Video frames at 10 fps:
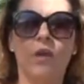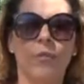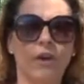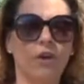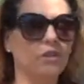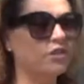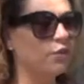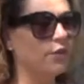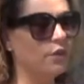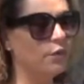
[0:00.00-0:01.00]
but
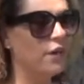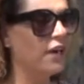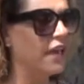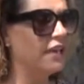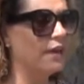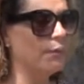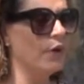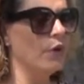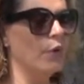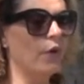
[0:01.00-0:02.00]
also we don't want to end up
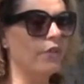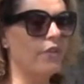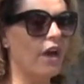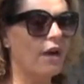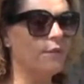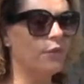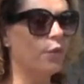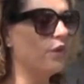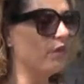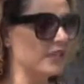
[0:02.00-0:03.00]

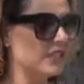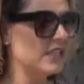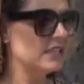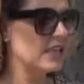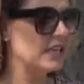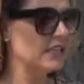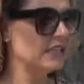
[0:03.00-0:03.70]
with visitors getting